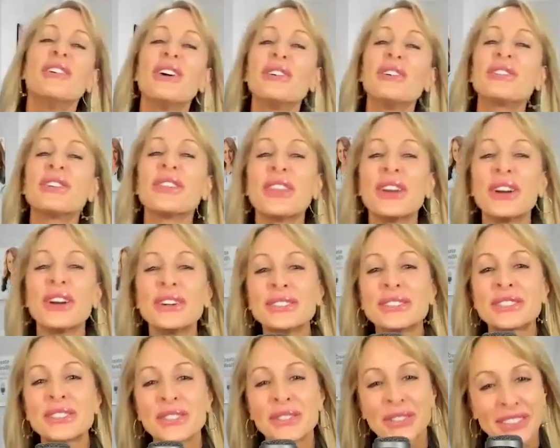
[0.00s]
Well, for
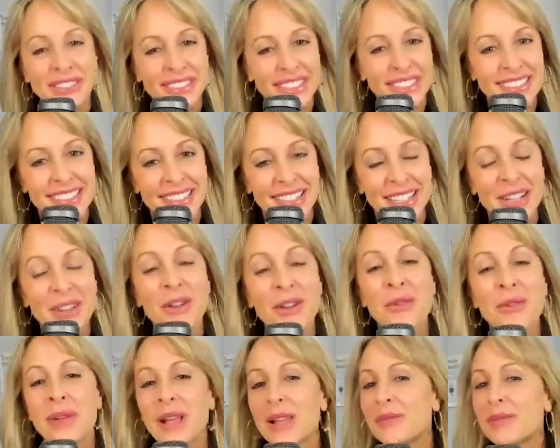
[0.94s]
those who are listening,
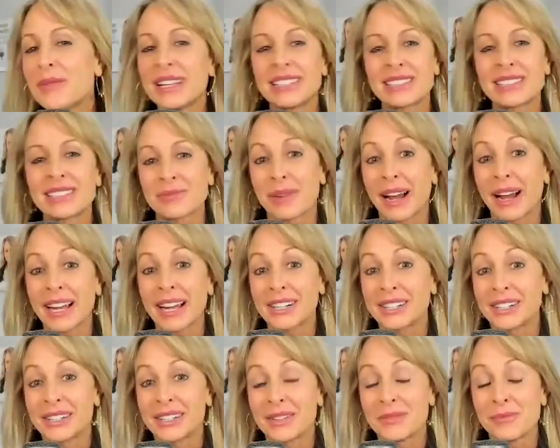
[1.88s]
who may be
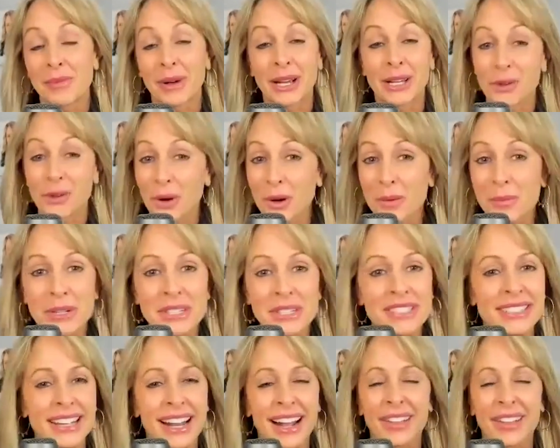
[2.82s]
inspired by your
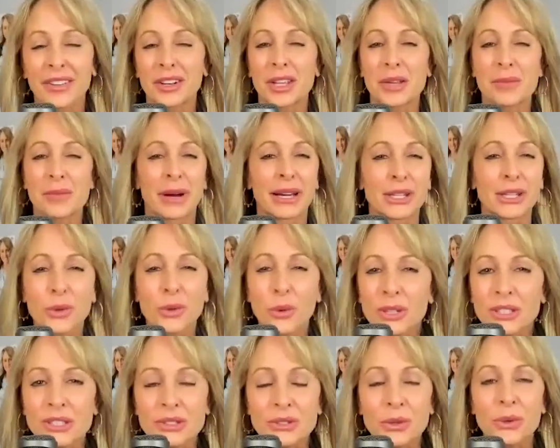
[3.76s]
personality, by
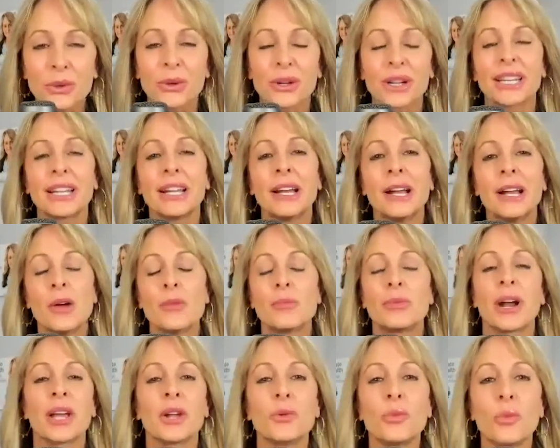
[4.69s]
your story,
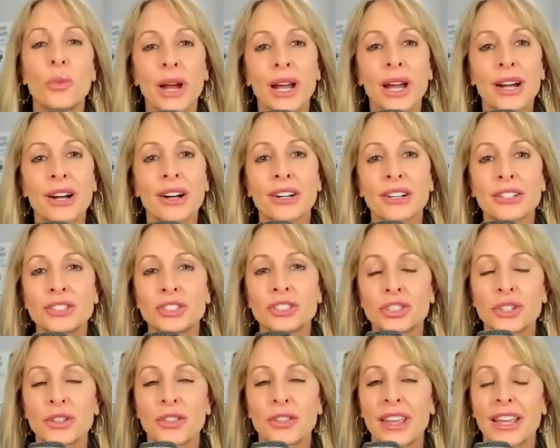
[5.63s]
Brian, where
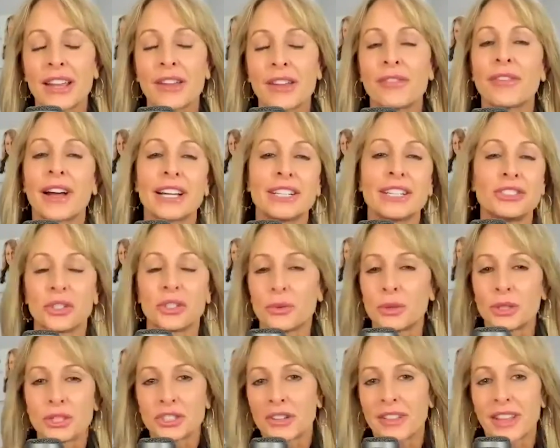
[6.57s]
should they find you?
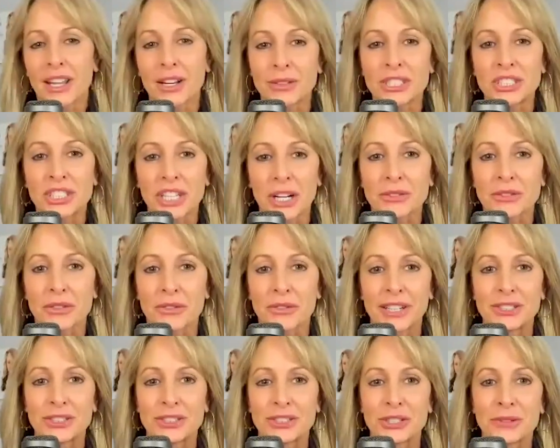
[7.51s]
Where should they reach out to
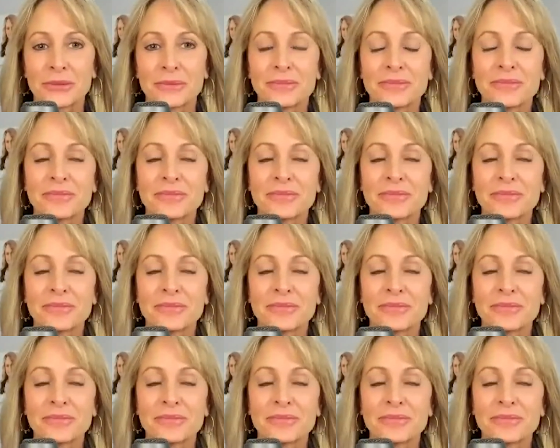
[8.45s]
find you?